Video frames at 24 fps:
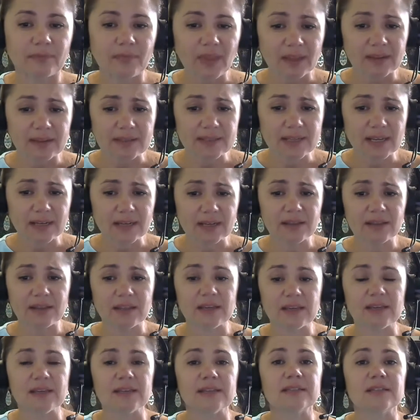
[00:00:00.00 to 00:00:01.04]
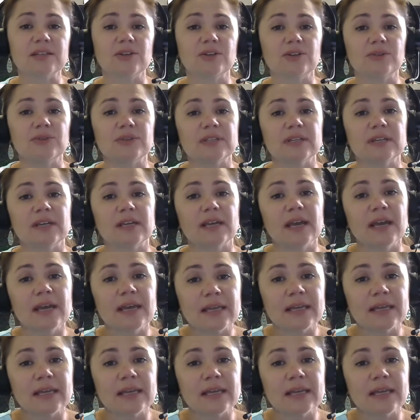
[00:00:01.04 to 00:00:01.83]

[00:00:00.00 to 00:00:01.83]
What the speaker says: The second thing is you're using